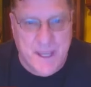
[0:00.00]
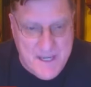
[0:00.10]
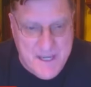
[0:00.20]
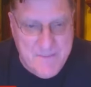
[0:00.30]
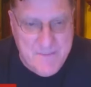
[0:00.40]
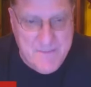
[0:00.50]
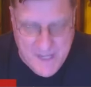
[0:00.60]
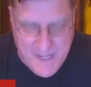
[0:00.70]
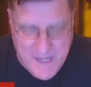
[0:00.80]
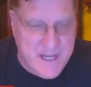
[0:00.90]
And he
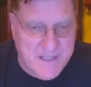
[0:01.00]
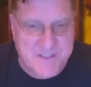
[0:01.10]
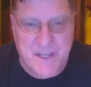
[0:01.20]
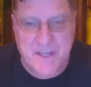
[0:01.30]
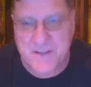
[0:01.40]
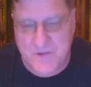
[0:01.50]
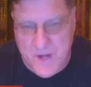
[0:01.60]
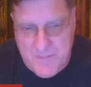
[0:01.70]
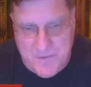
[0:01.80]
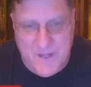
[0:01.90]
blamed the United States and
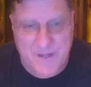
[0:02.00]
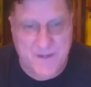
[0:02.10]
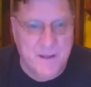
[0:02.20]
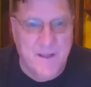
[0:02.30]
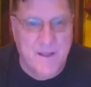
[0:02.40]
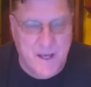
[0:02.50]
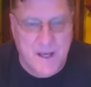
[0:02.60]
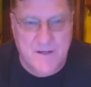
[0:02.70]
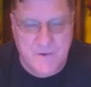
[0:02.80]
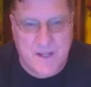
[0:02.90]
Great Britain
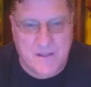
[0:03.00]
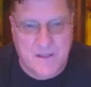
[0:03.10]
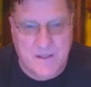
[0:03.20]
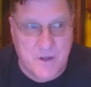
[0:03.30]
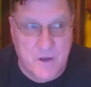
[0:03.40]
directly.